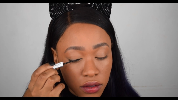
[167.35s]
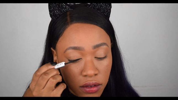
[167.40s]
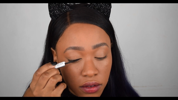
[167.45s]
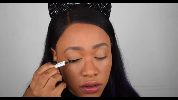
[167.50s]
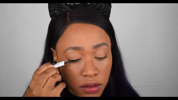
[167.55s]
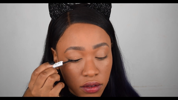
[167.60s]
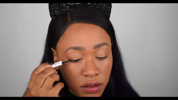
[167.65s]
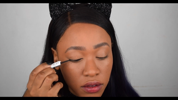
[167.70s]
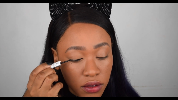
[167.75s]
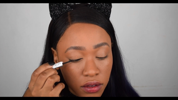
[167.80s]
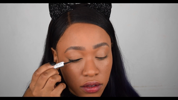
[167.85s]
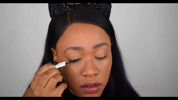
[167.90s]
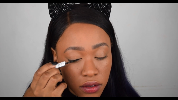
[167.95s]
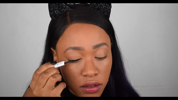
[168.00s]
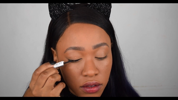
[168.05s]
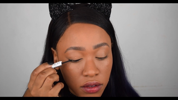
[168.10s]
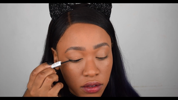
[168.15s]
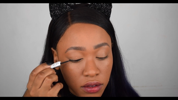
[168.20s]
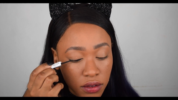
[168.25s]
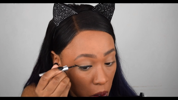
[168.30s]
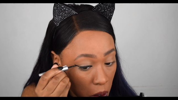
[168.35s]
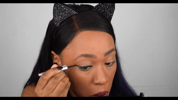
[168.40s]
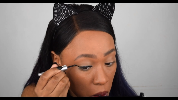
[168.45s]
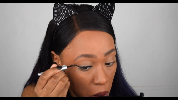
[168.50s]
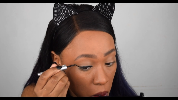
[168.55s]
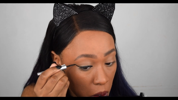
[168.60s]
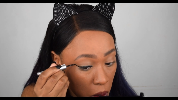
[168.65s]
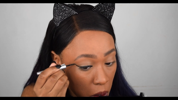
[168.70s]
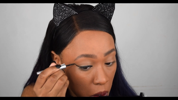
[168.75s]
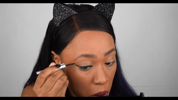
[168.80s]

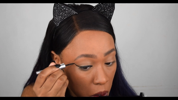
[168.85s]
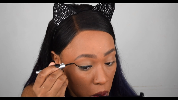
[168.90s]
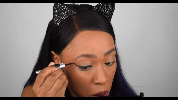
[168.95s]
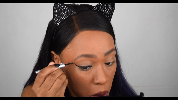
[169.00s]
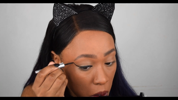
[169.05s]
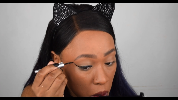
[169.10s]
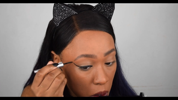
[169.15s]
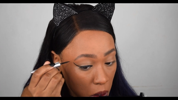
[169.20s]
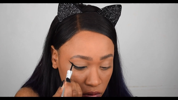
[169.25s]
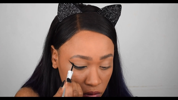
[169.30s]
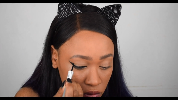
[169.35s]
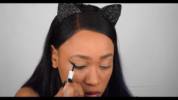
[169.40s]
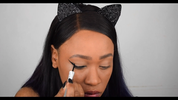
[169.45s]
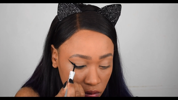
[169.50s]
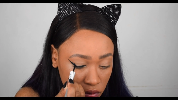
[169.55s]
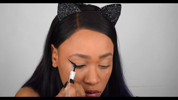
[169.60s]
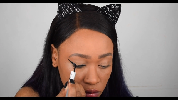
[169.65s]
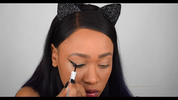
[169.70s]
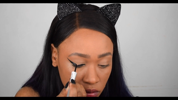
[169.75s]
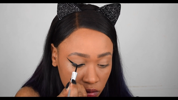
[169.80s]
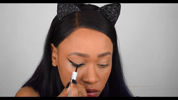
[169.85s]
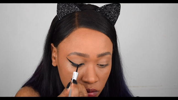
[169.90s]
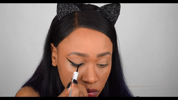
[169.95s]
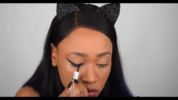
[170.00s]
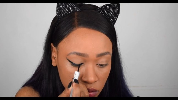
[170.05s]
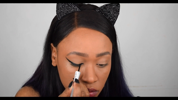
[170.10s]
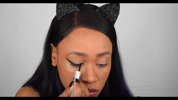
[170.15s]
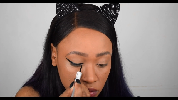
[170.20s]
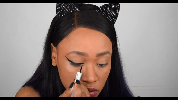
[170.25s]
No one is speaking in this clip.